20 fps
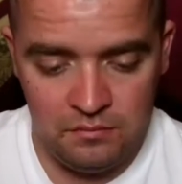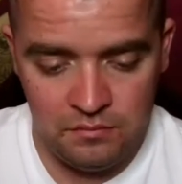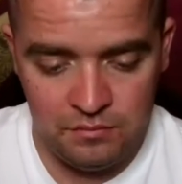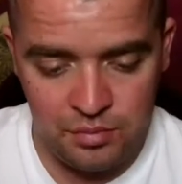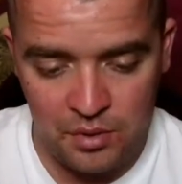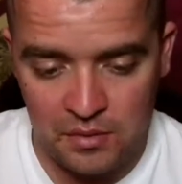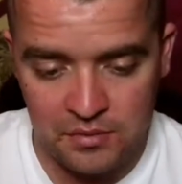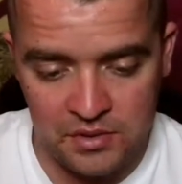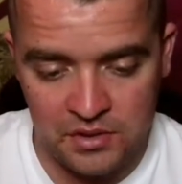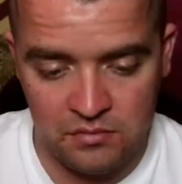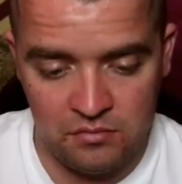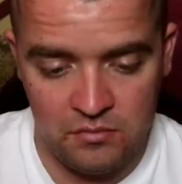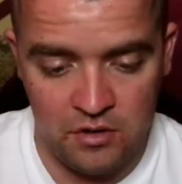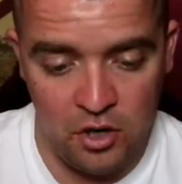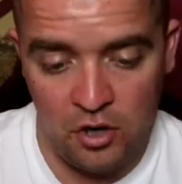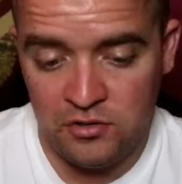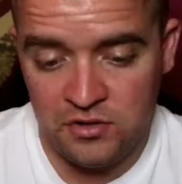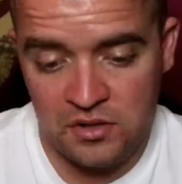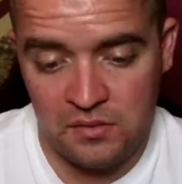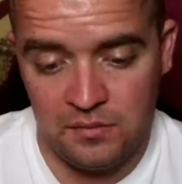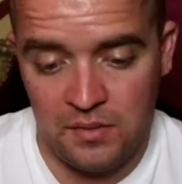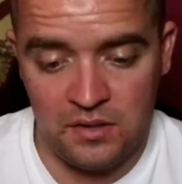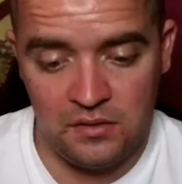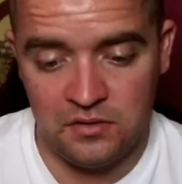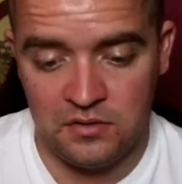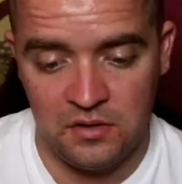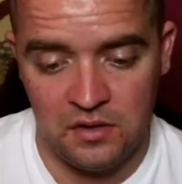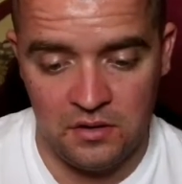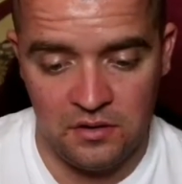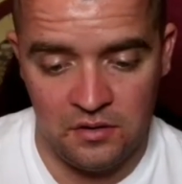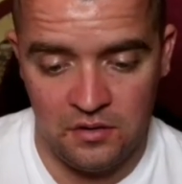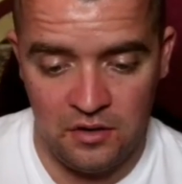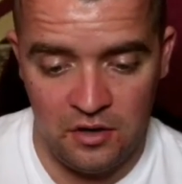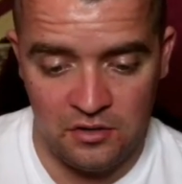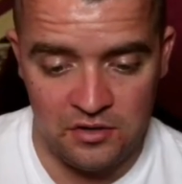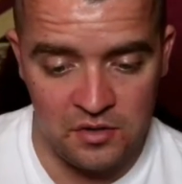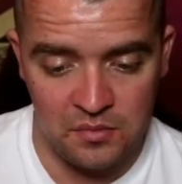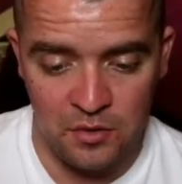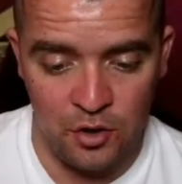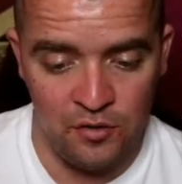perhaps learn some
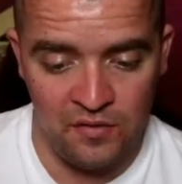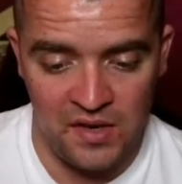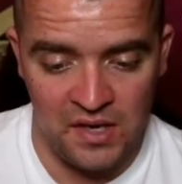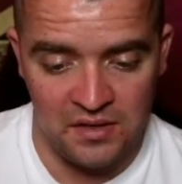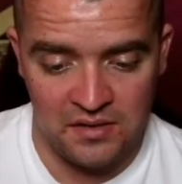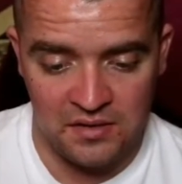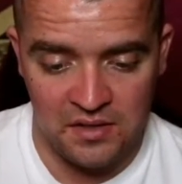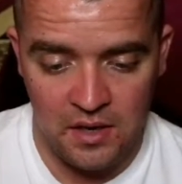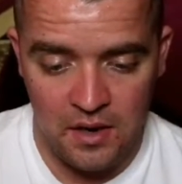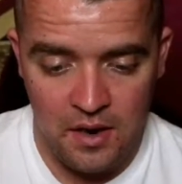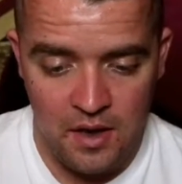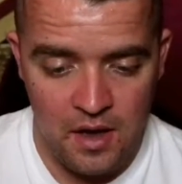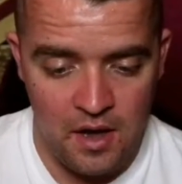new things.